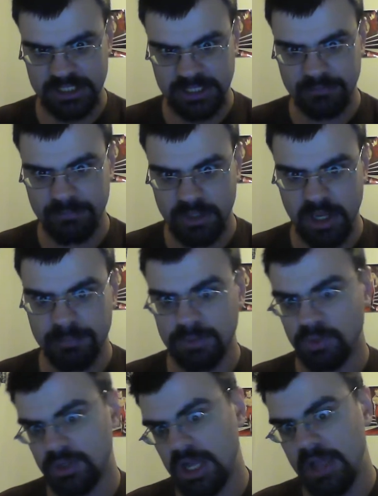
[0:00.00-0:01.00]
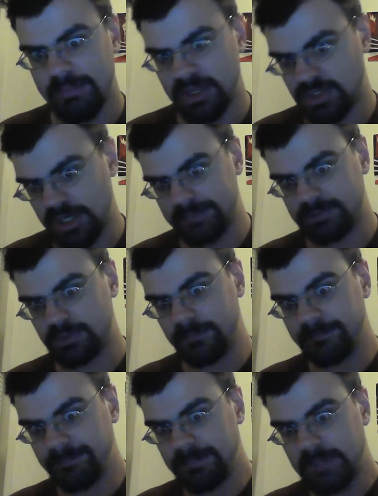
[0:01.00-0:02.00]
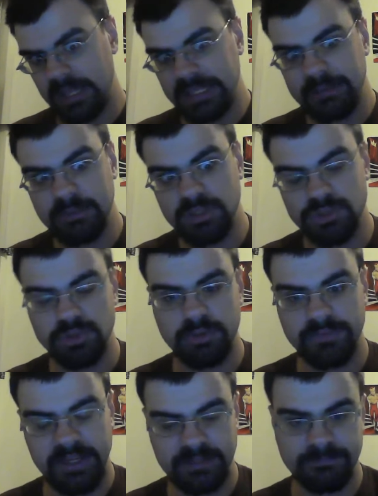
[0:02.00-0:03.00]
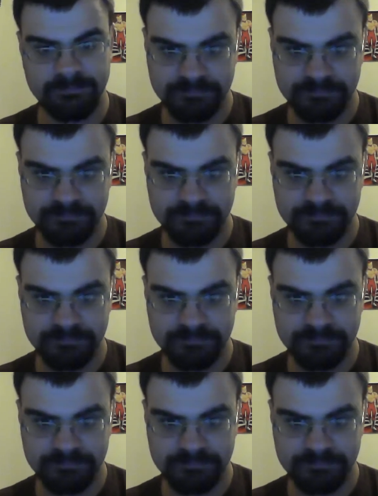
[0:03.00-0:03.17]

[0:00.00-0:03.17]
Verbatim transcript: and I'm gonna upload a comment chapter. And I'm gonna do a fate.